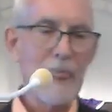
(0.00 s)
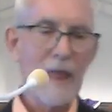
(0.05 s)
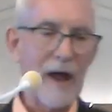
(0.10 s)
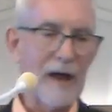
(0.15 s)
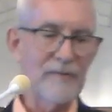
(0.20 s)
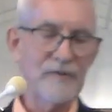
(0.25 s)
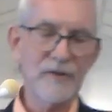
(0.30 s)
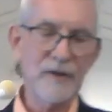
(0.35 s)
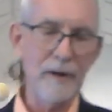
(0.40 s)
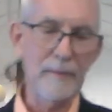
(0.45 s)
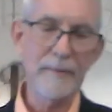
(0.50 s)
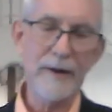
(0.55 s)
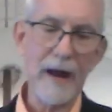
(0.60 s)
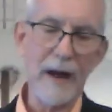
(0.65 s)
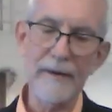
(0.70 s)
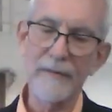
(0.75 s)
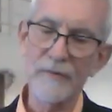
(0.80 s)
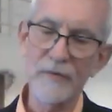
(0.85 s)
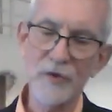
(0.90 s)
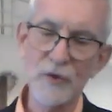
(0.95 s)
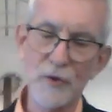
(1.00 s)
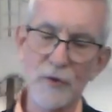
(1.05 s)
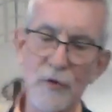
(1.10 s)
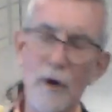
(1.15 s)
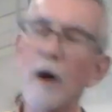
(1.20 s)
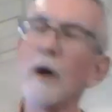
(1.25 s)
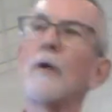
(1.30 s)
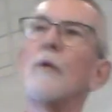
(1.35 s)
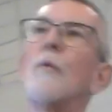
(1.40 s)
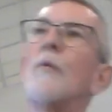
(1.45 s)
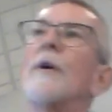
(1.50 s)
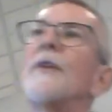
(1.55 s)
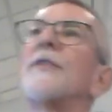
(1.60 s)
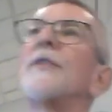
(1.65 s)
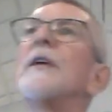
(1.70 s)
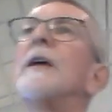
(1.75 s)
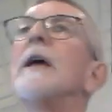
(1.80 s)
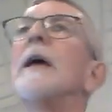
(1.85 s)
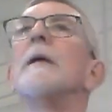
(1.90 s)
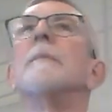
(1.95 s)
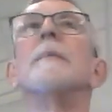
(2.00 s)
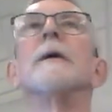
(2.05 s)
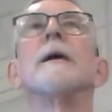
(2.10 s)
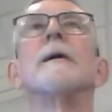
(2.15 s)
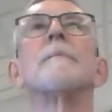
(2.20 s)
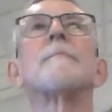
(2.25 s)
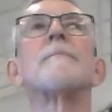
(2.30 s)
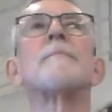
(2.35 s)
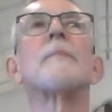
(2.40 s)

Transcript: have some kind of struggle with the enemy?